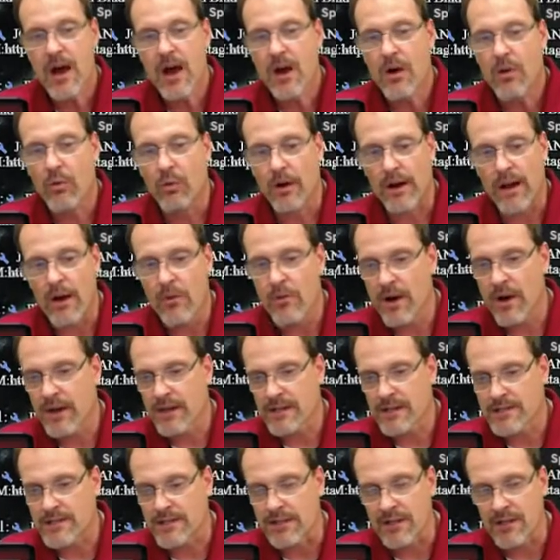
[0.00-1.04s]
What I want
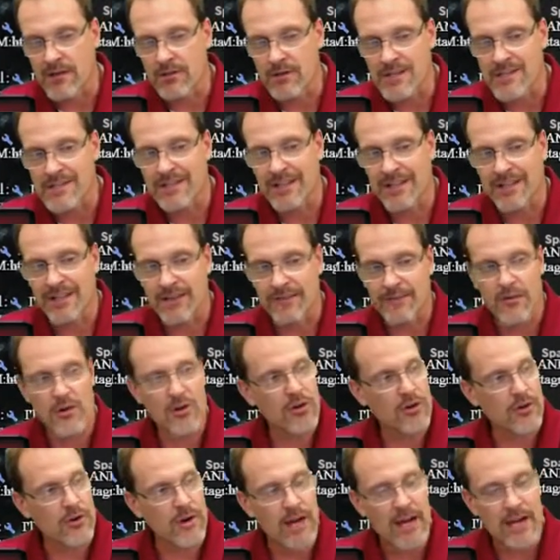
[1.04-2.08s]
us to do is think of
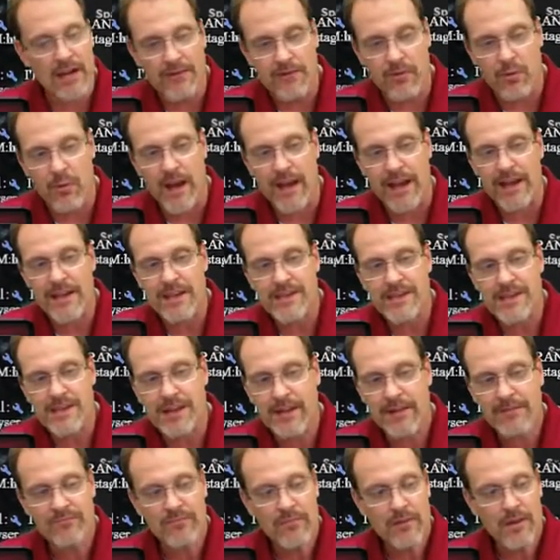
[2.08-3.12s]
creative ways
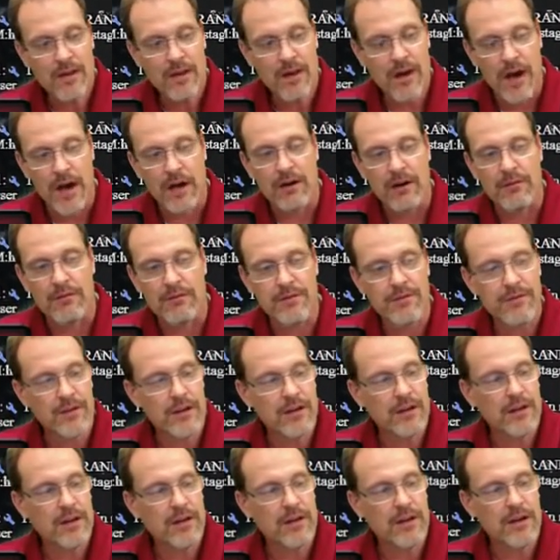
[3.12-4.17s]
of
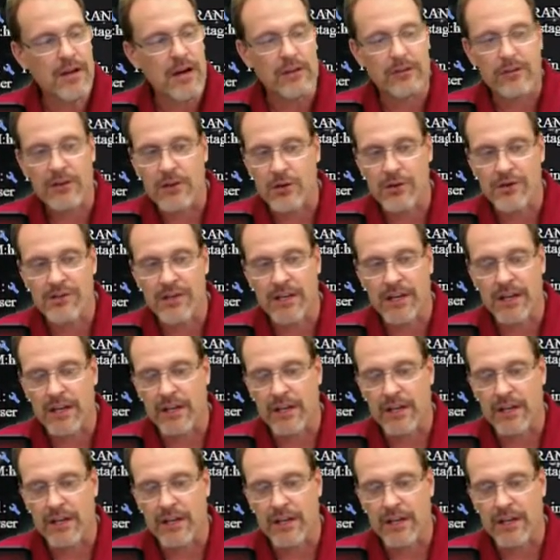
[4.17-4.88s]
of using it.